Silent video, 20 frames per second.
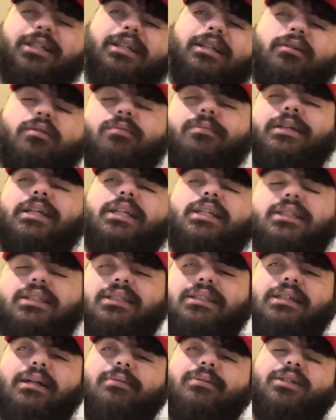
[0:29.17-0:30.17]
The link will be in the
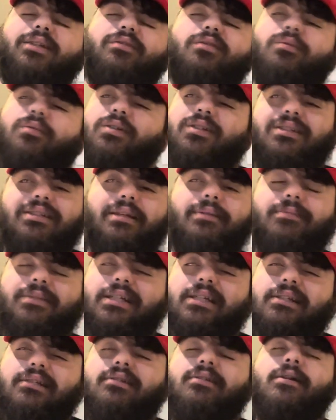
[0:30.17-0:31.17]
description if you want to skip
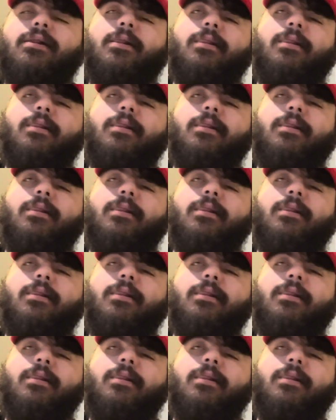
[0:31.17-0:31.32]
this.